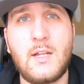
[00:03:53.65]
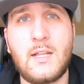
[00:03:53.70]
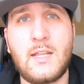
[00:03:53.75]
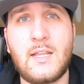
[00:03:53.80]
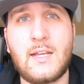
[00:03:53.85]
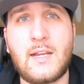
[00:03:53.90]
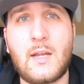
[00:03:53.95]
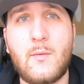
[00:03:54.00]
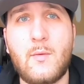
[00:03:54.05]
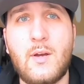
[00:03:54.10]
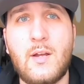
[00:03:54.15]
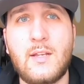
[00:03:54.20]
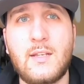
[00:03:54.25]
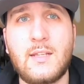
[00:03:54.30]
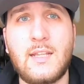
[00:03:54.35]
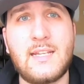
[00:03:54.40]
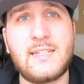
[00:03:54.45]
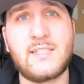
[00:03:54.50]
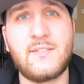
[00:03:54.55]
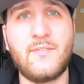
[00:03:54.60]
like, I want
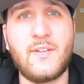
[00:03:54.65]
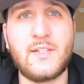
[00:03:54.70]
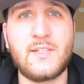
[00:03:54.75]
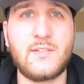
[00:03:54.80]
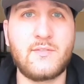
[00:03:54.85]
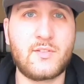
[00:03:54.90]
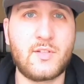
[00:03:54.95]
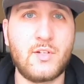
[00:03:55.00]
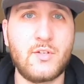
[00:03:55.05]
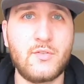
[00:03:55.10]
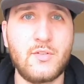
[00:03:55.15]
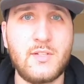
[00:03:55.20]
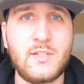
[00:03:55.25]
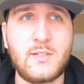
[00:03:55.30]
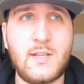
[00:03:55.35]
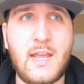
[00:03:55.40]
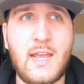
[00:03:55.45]
less invasive surgeries.